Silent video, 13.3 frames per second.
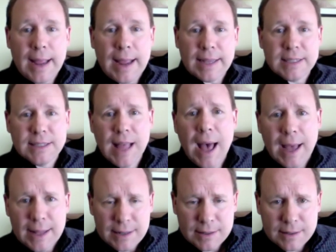It's
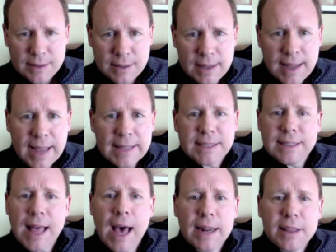not. It's
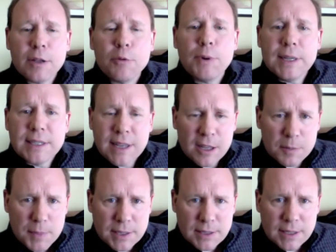not in the reseller
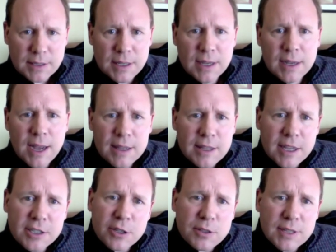business
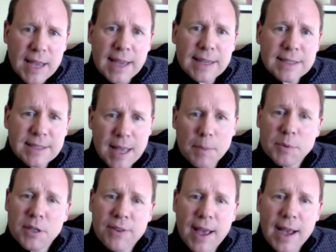unless you take steps
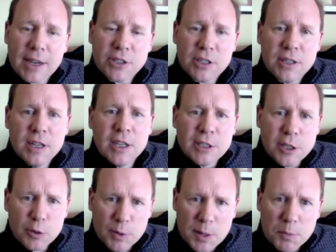of action
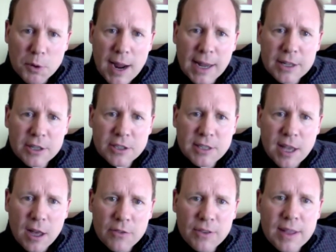to rebrand
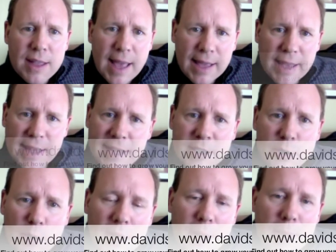yourself and get
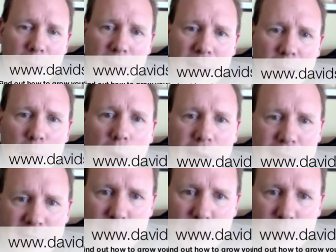into a compelling market